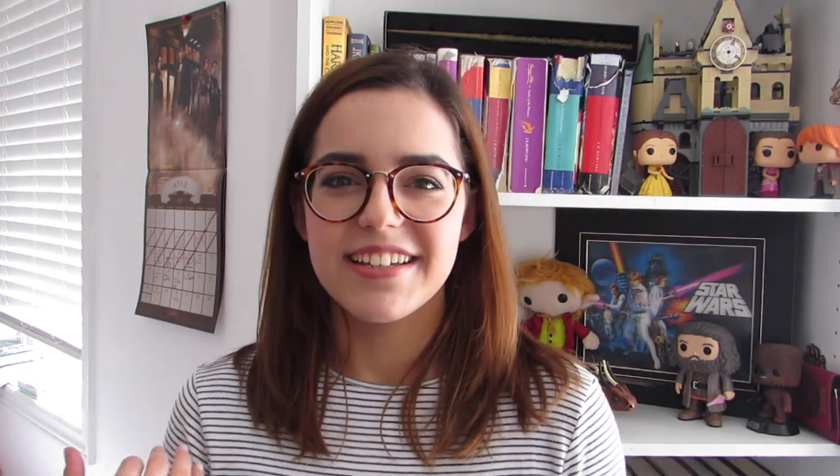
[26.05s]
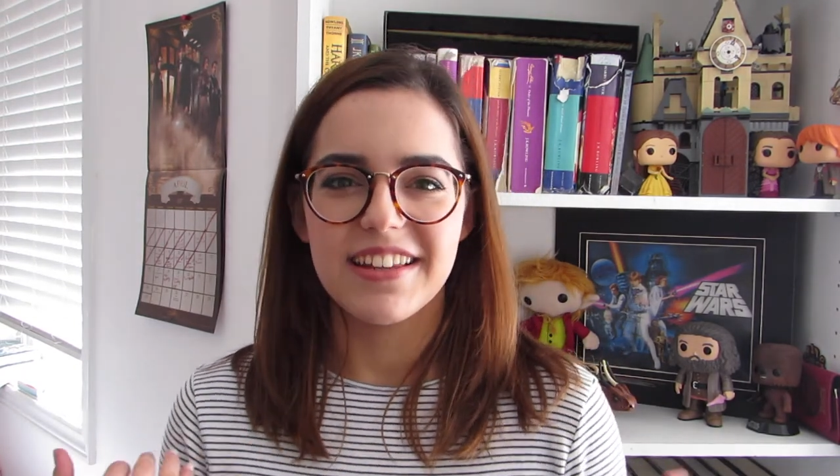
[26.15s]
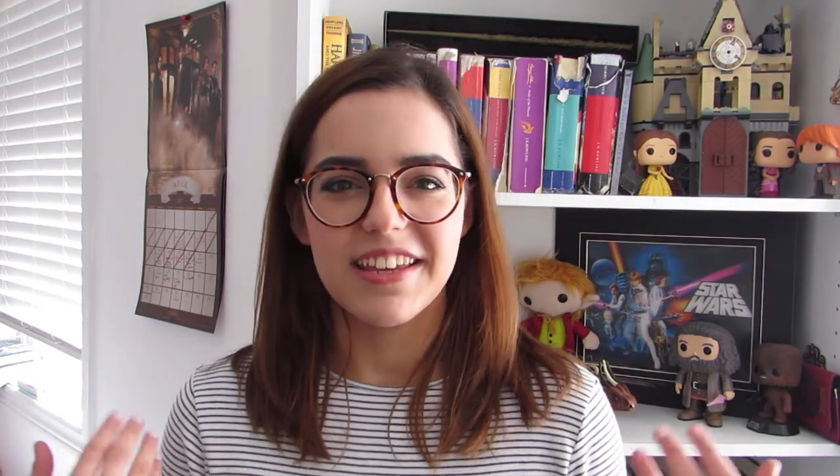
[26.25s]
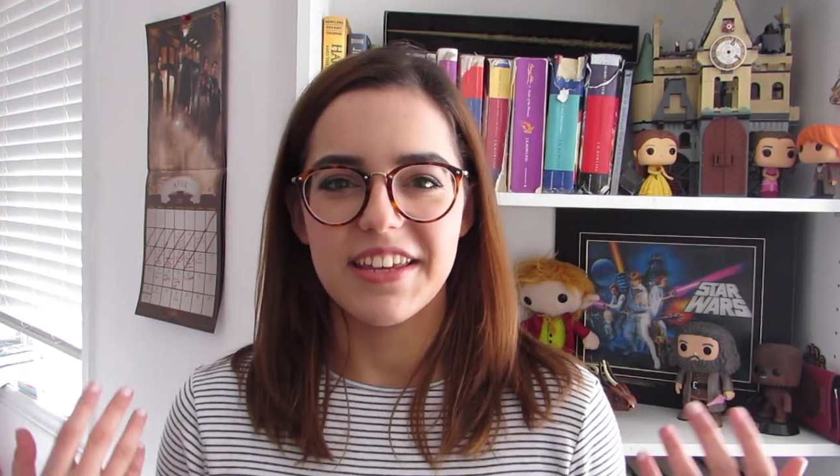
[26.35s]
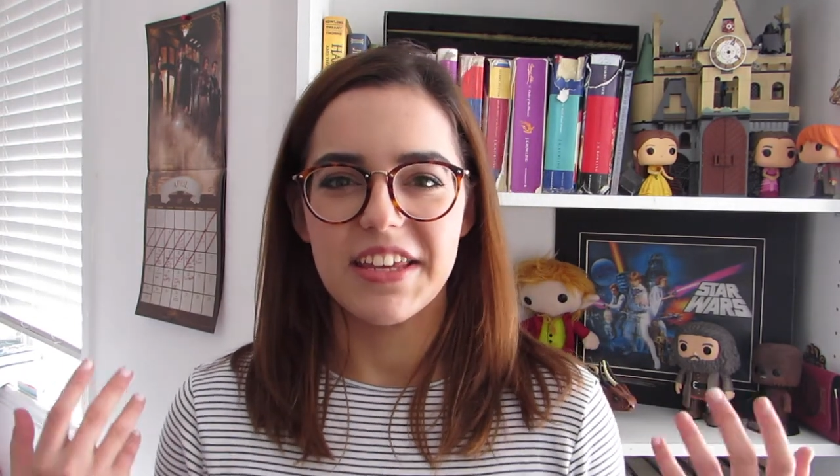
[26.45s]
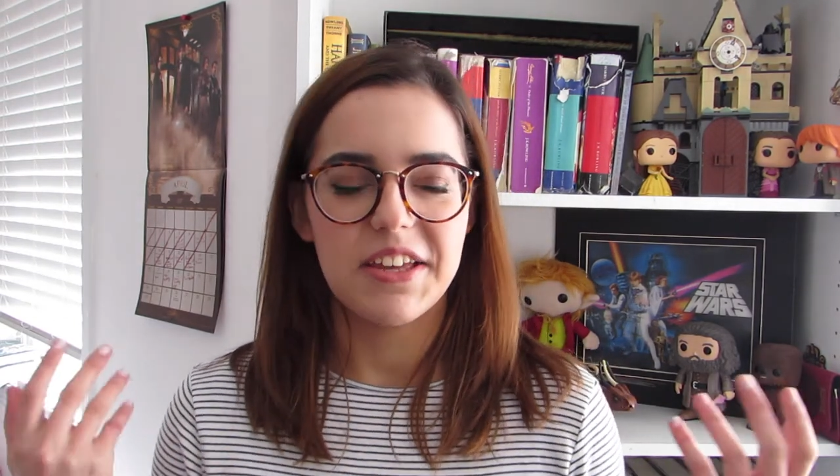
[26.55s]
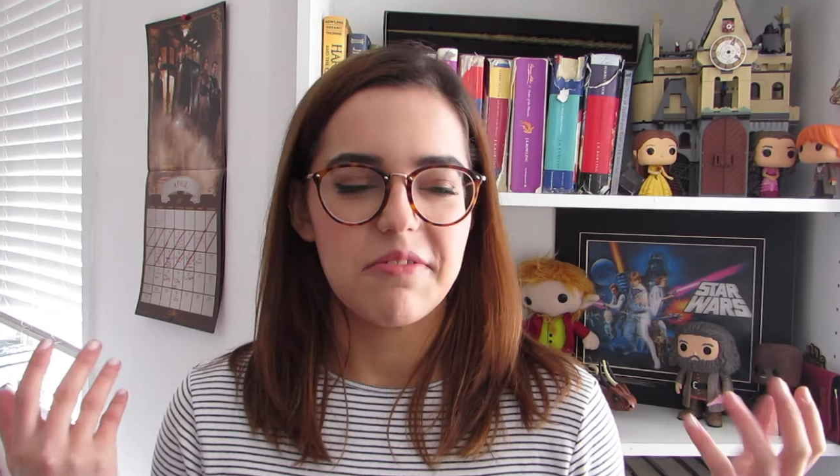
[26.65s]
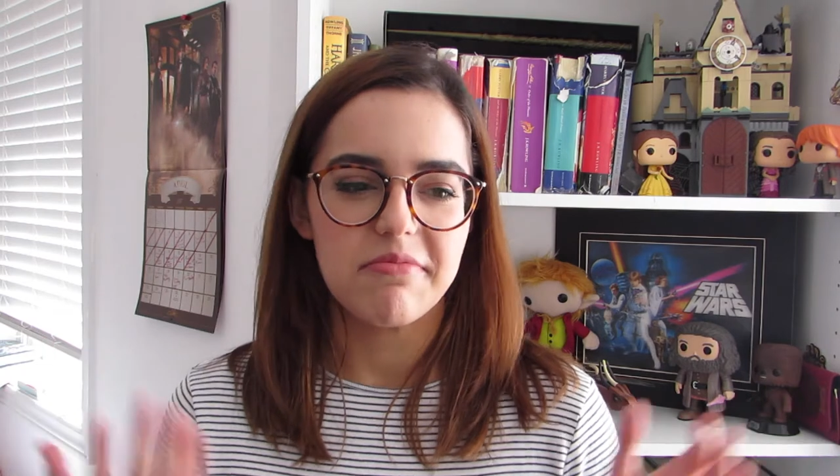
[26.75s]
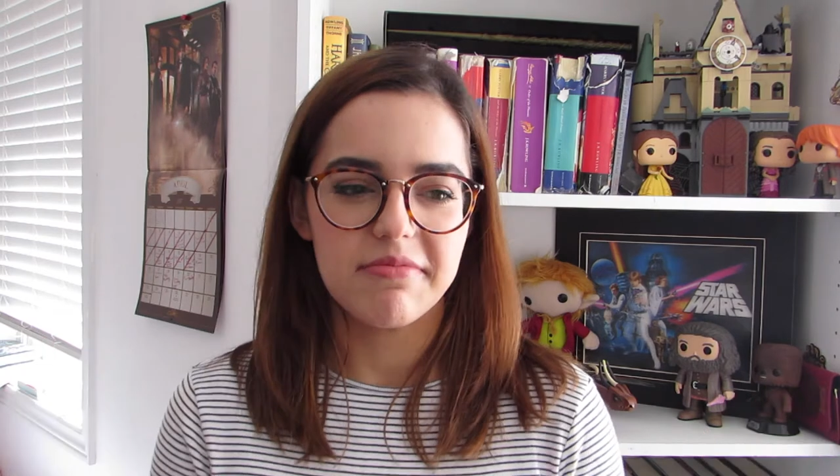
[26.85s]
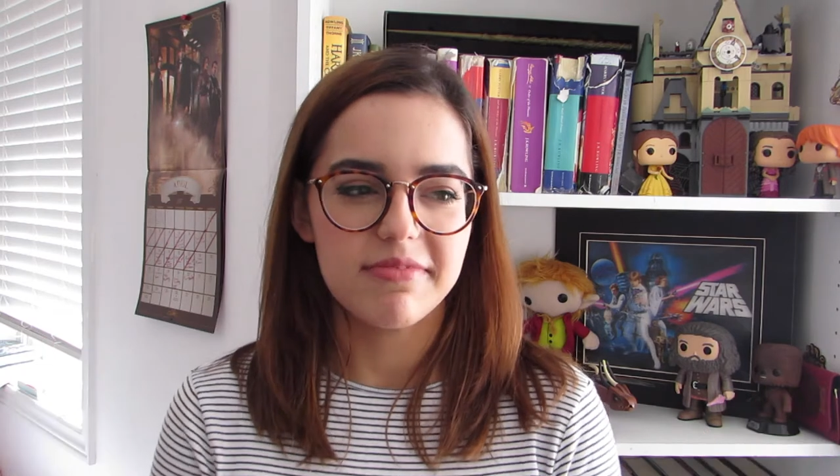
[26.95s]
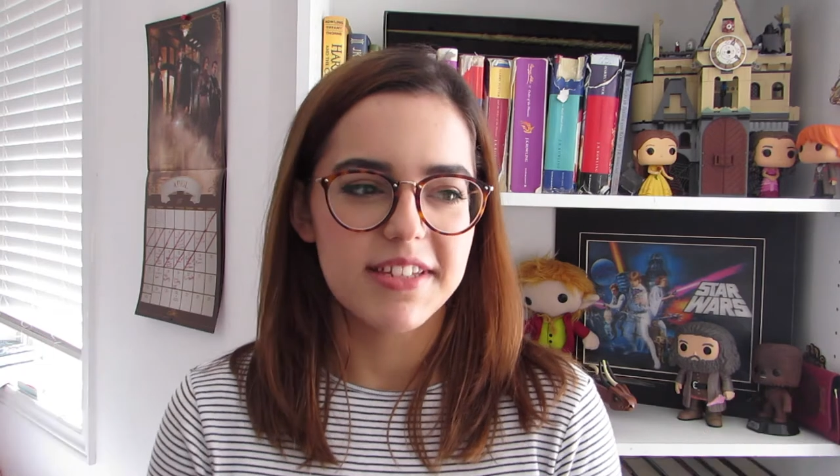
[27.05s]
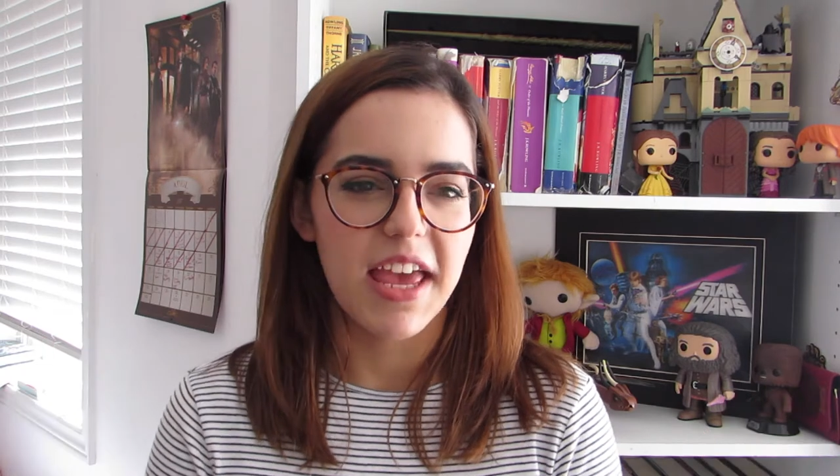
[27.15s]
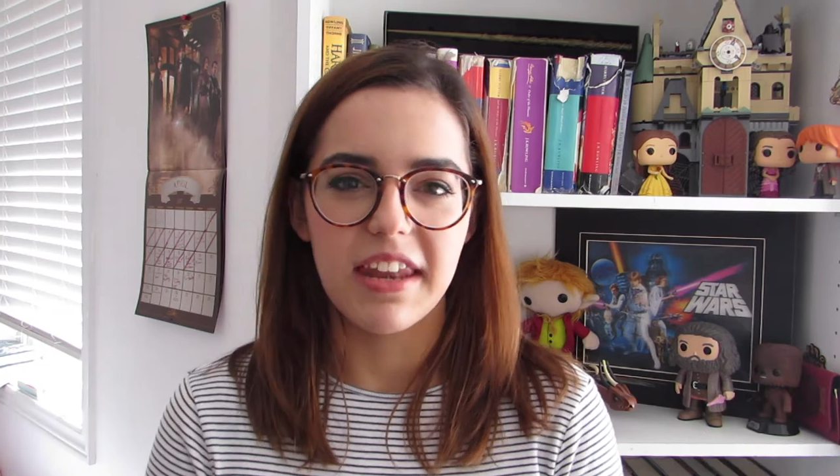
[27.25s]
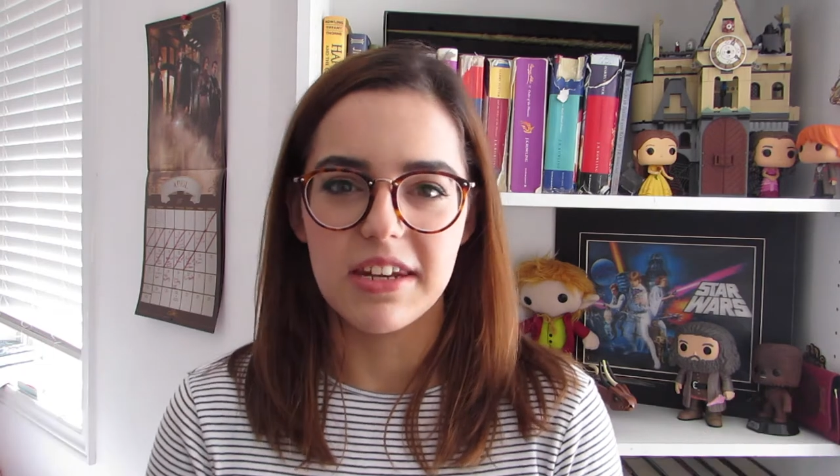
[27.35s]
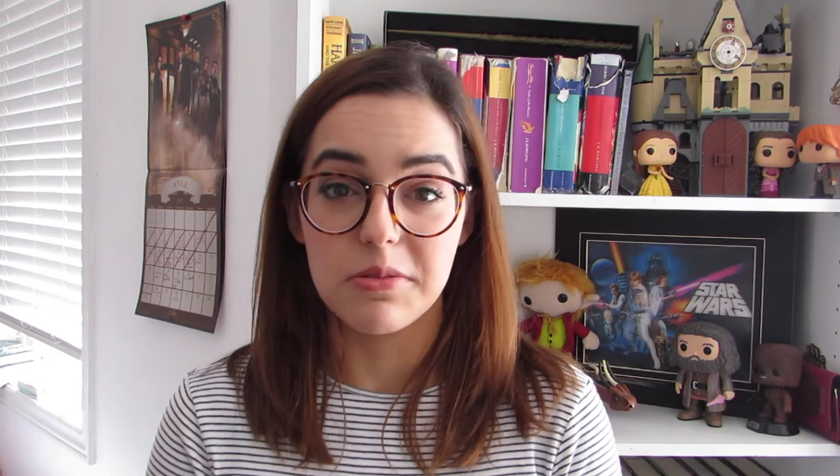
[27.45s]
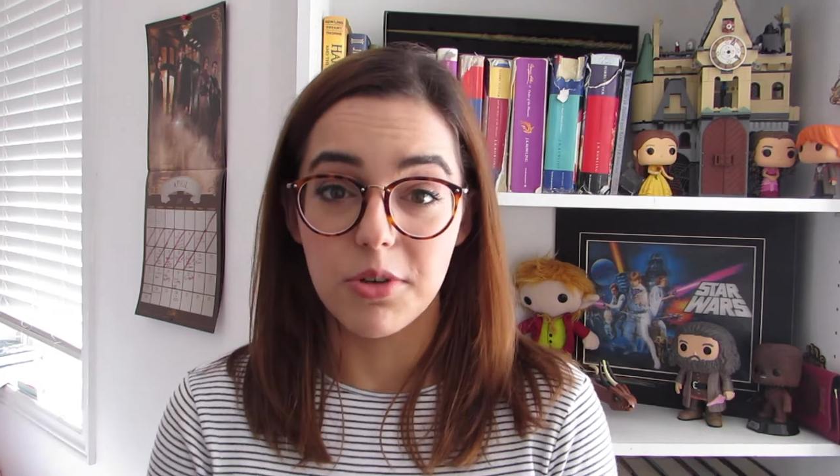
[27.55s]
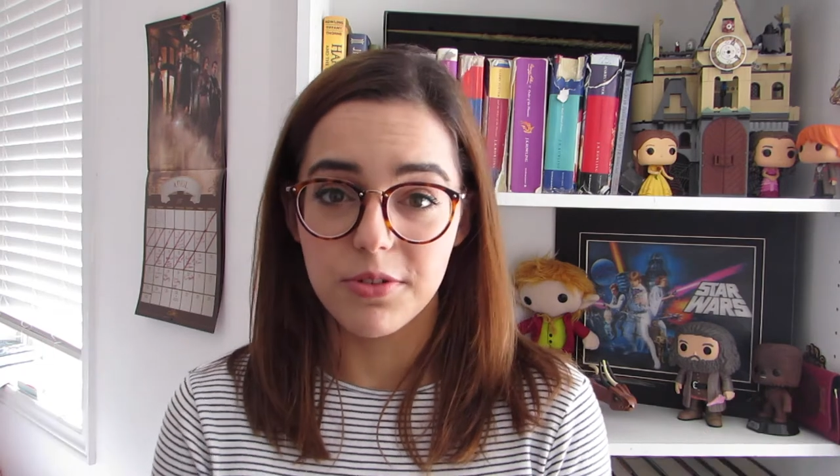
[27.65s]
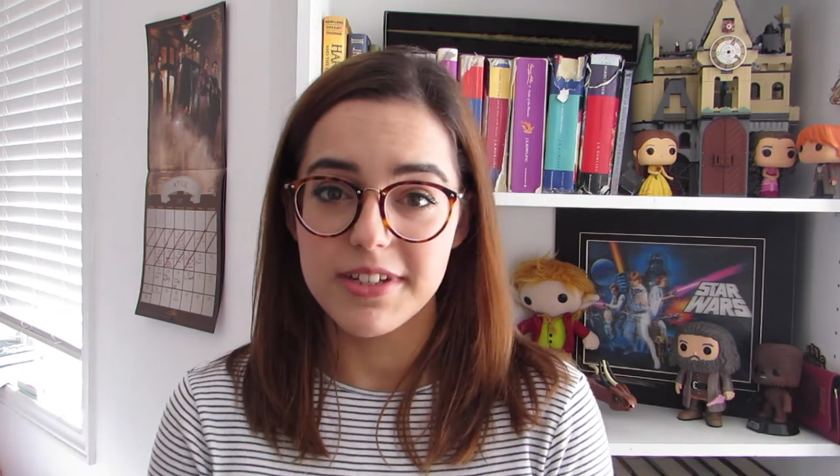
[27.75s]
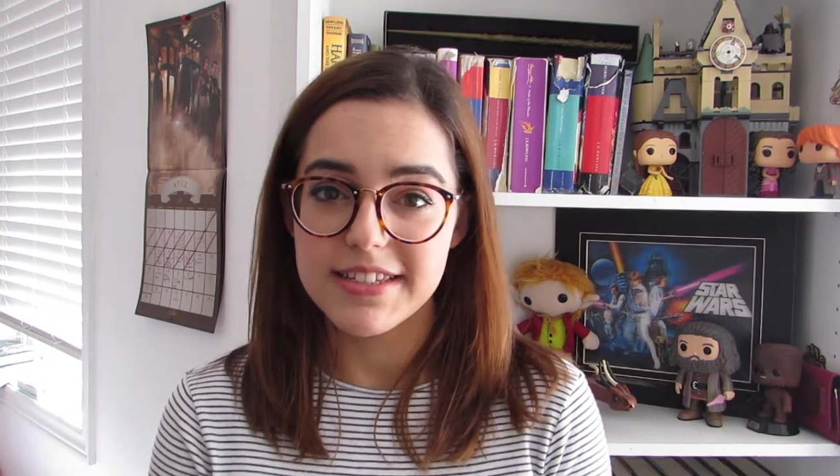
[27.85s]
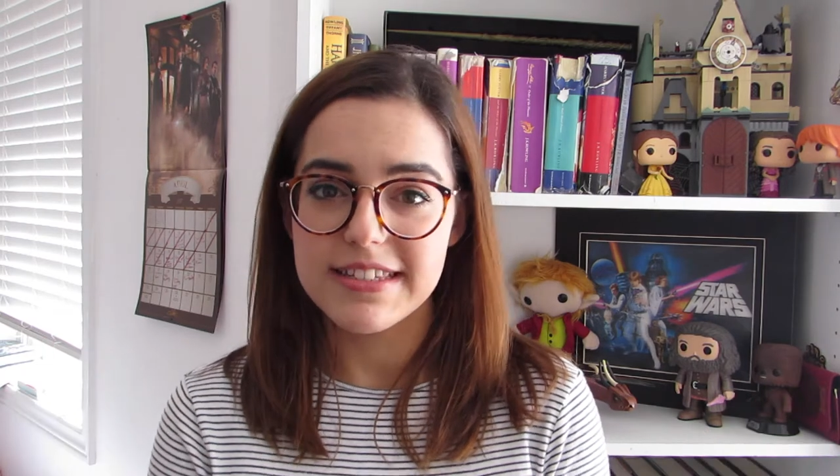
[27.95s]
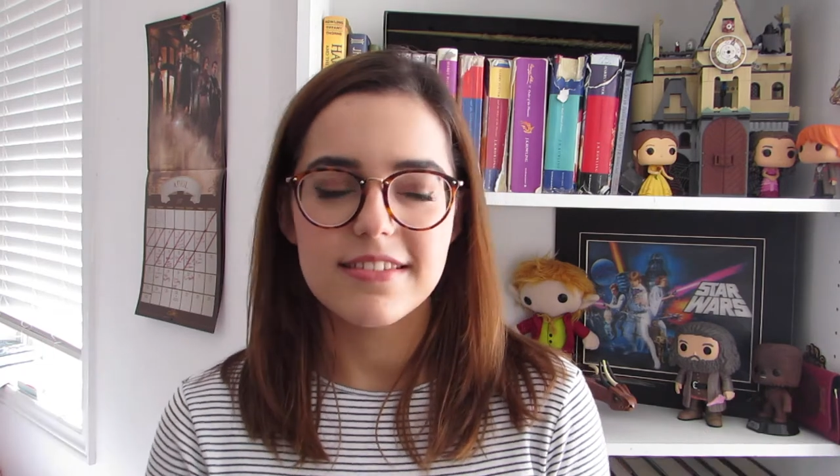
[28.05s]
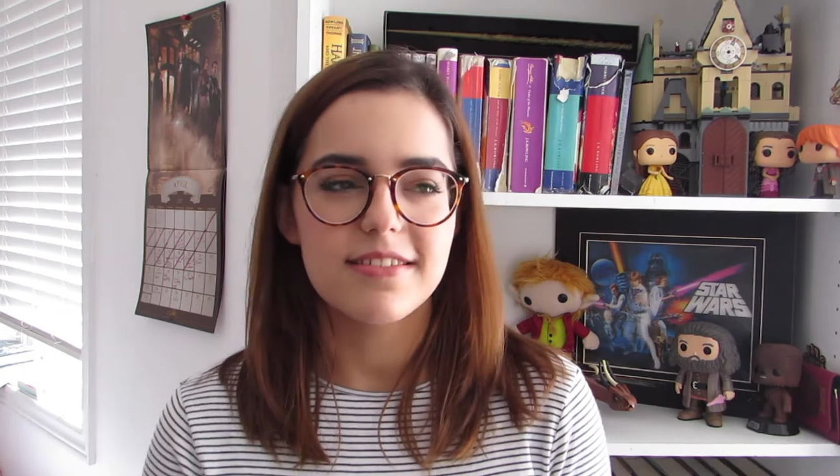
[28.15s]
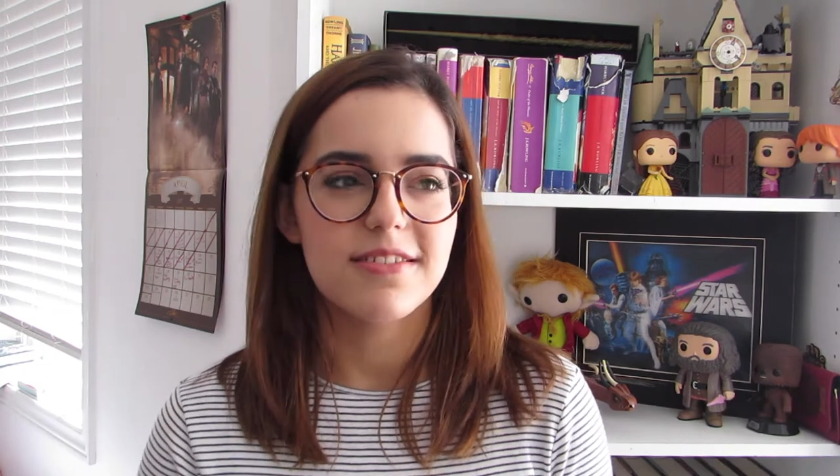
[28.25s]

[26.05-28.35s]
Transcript: like 10 movies.